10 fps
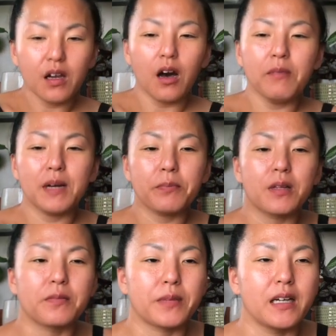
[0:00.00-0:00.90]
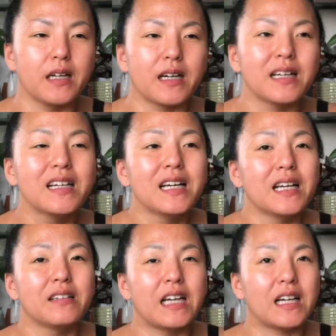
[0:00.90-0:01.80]
on my plumeria,
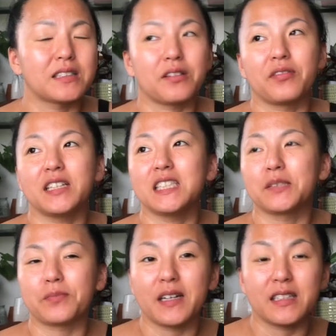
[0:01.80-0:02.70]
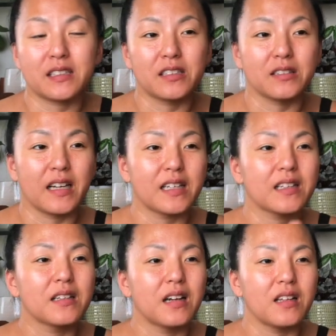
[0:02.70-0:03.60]
it has already spread it to like
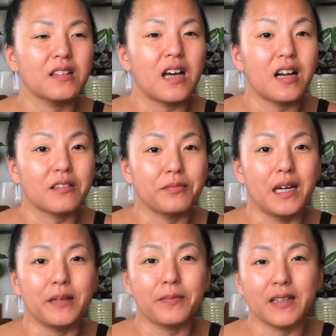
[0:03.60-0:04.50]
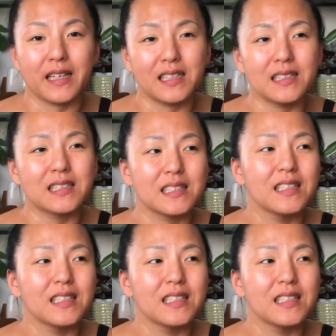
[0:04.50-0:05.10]
a lot of my plants.